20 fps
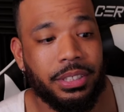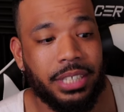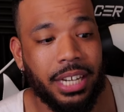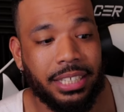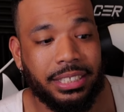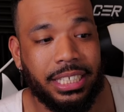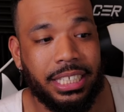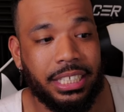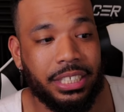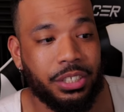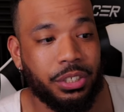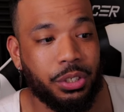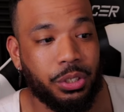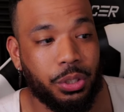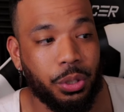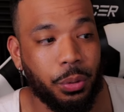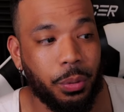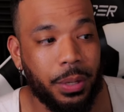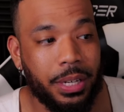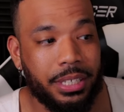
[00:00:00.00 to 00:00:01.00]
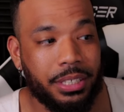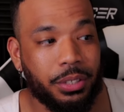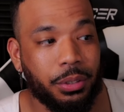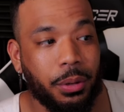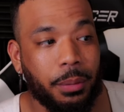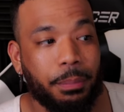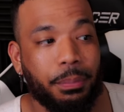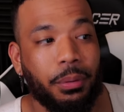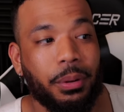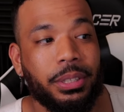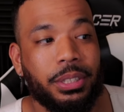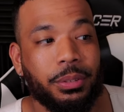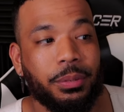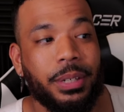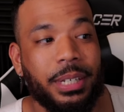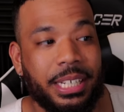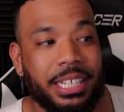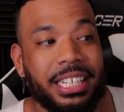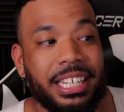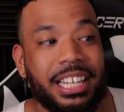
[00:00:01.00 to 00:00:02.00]
does he do it to a point to
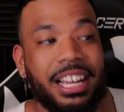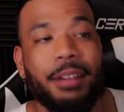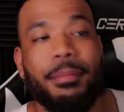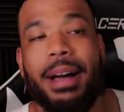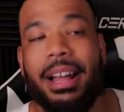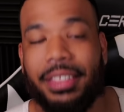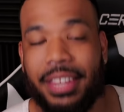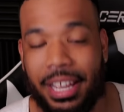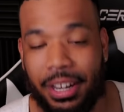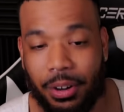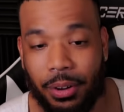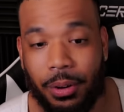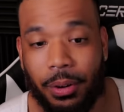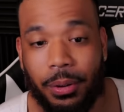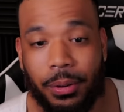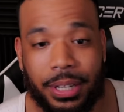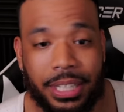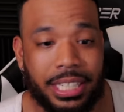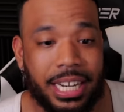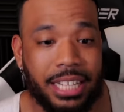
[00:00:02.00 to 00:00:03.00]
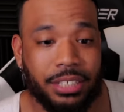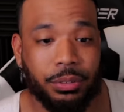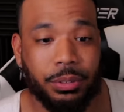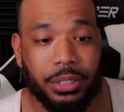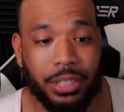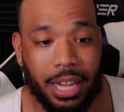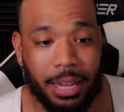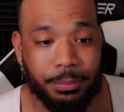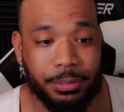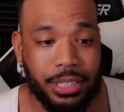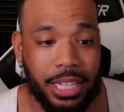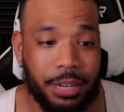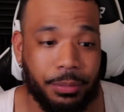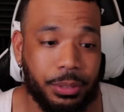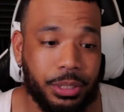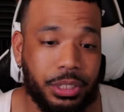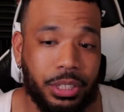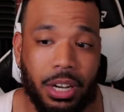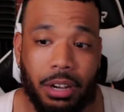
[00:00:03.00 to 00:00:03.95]
where he could come out that hole? And that's what I'm saying with